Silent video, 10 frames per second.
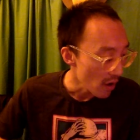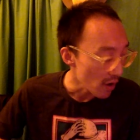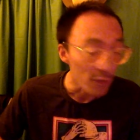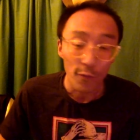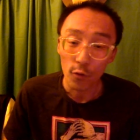
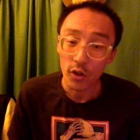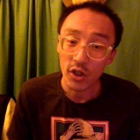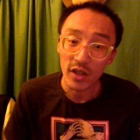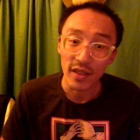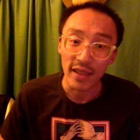
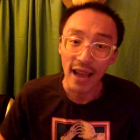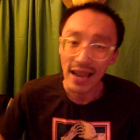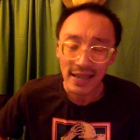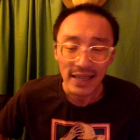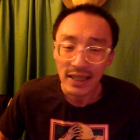unfortunately,
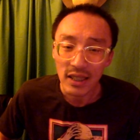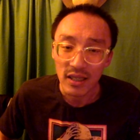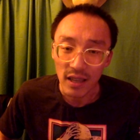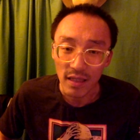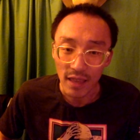I didn't get to
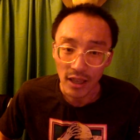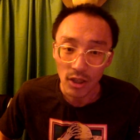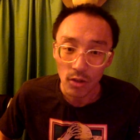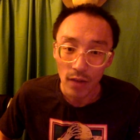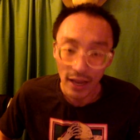say thank you.